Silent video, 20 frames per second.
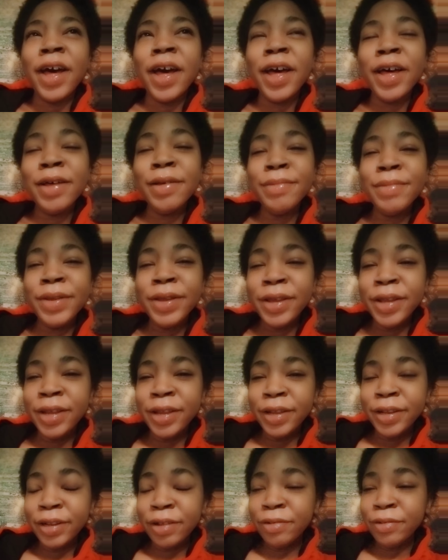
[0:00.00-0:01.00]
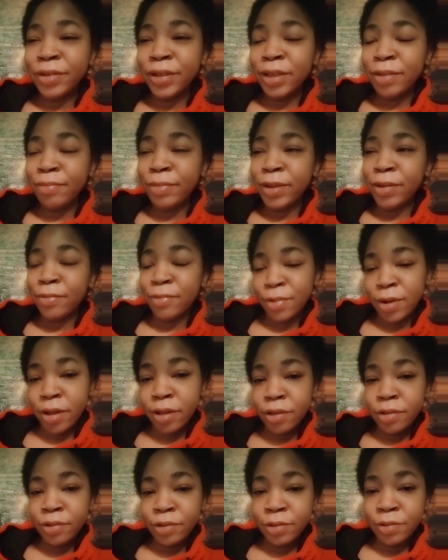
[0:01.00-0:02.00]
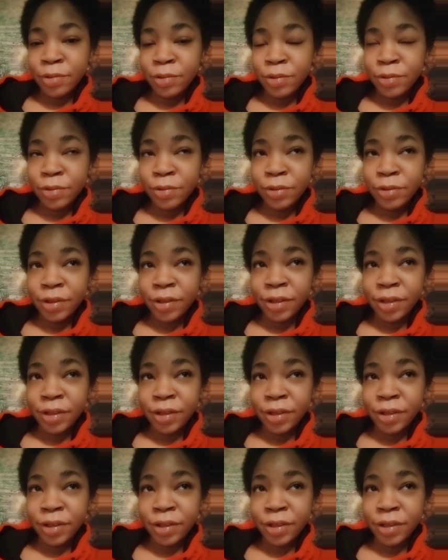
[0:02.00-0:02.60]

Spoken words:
I mean, don't get me wrong.